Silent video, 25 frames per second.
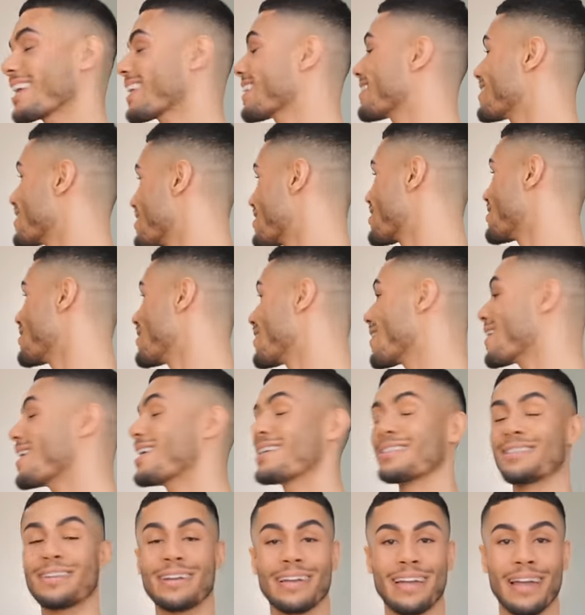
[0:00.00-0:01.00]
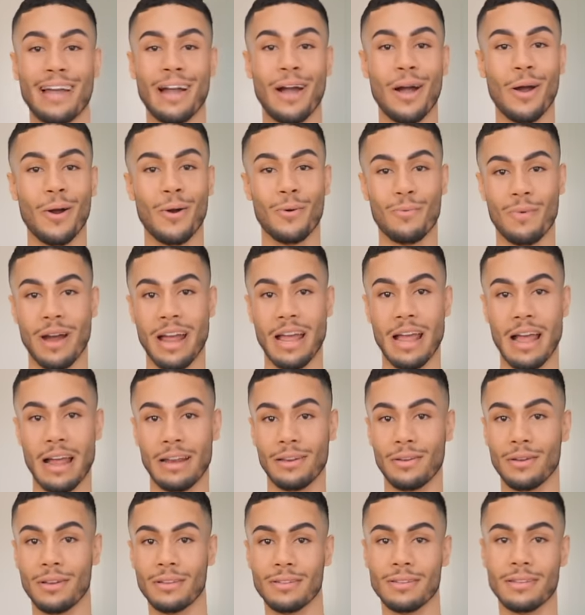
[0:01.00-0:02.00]
The studio is looking great,
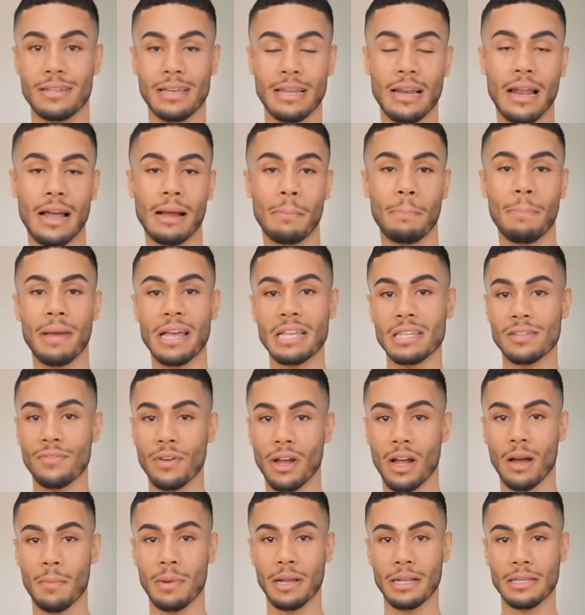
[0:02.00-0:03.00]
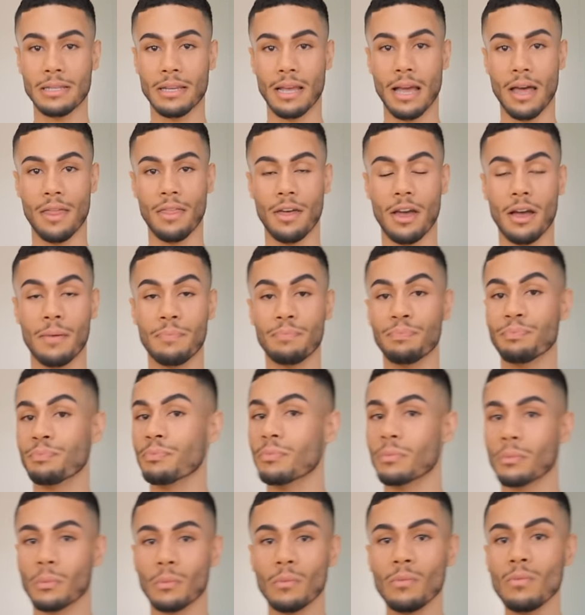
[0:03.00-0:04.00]
and you can see like bits of it coming together.
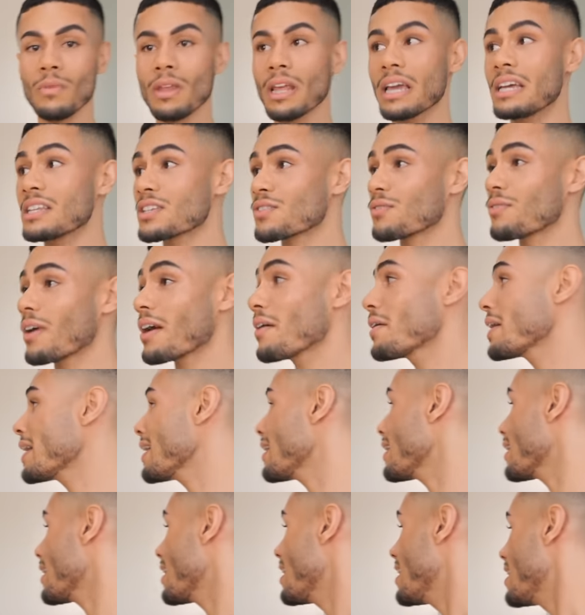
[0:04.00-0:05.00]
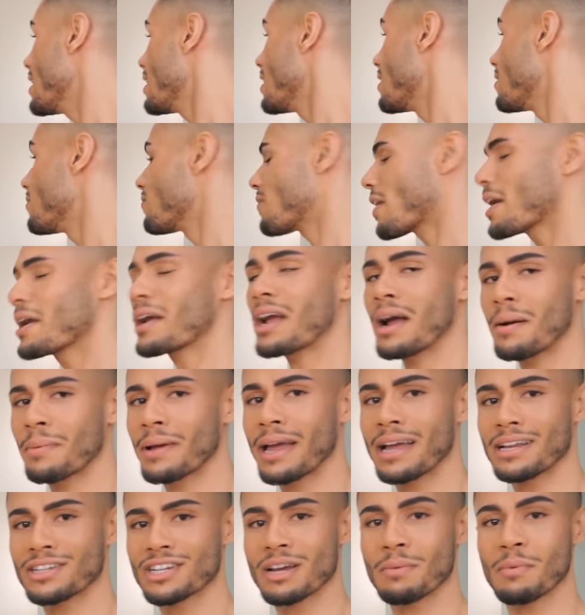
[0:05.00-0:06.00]
It's very
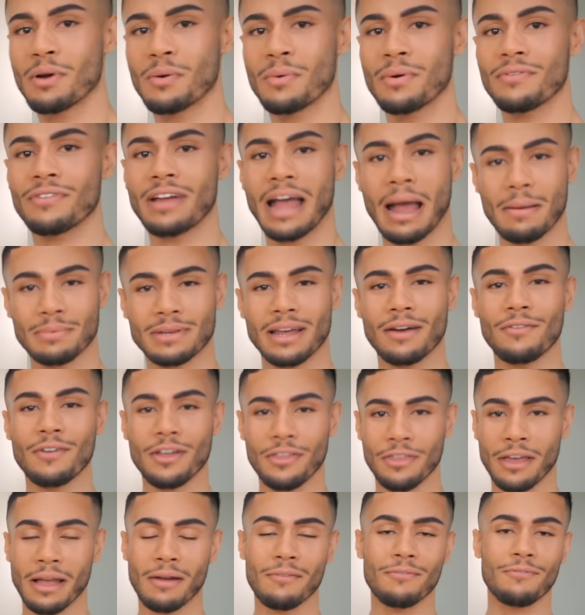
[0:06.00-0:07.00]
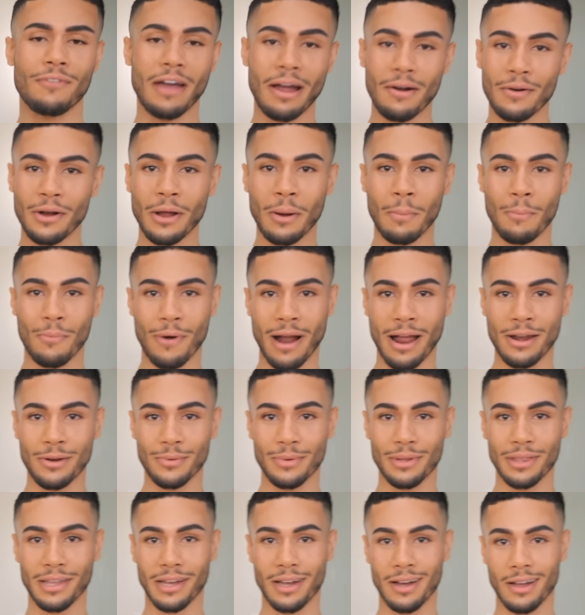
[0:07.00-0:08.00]
Cupcake Jemma. We've kept everything very on brand
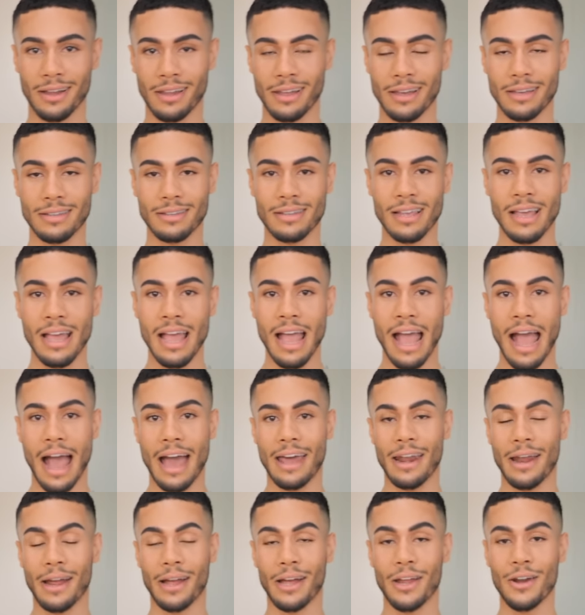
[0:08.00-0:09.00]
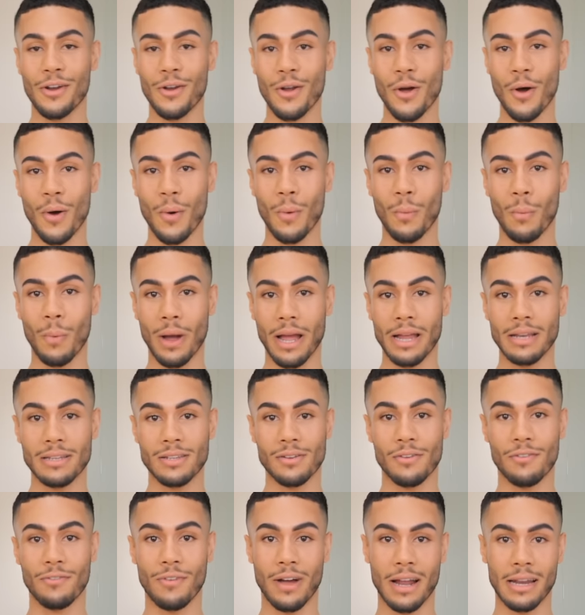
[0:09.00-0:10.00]
with the colours, and I cannot wait
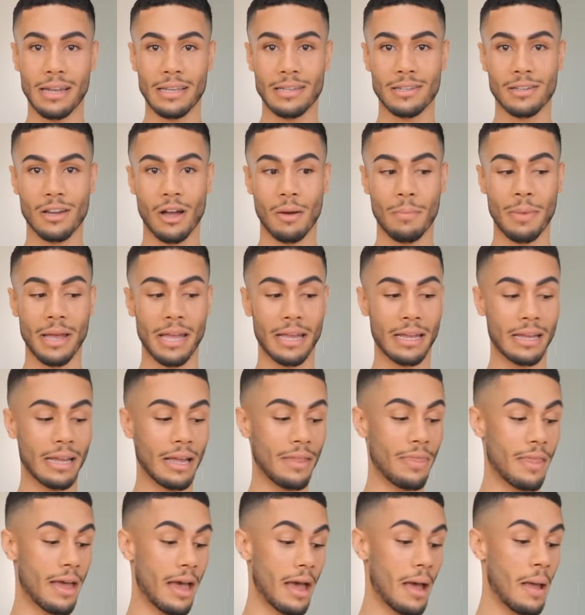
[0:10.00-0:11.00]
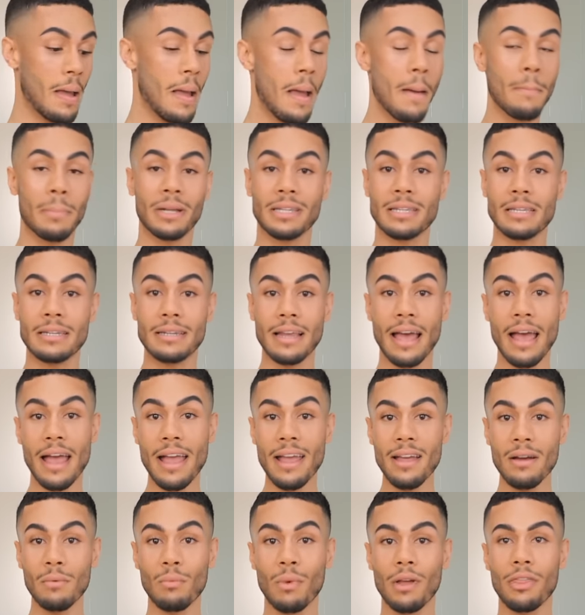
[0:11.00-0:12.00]
to finally start baking in there. But
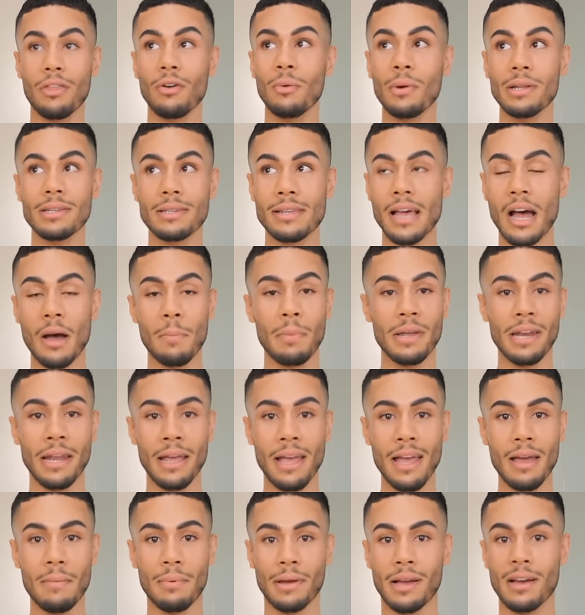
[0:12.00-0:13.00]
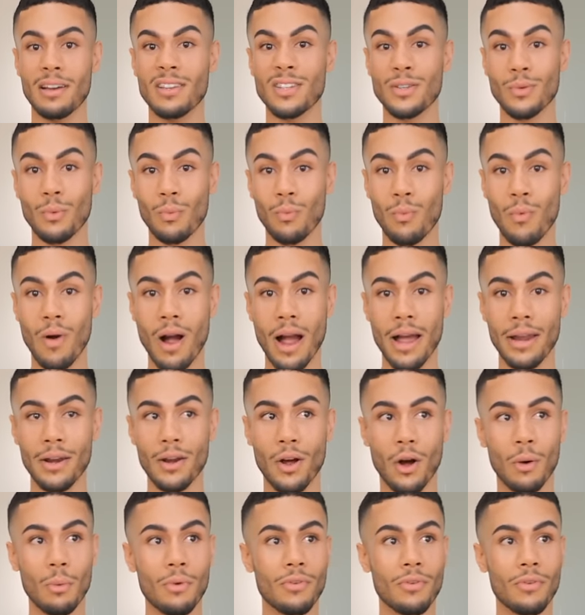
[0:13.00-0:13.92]
today we thought we'd set up in here because why not?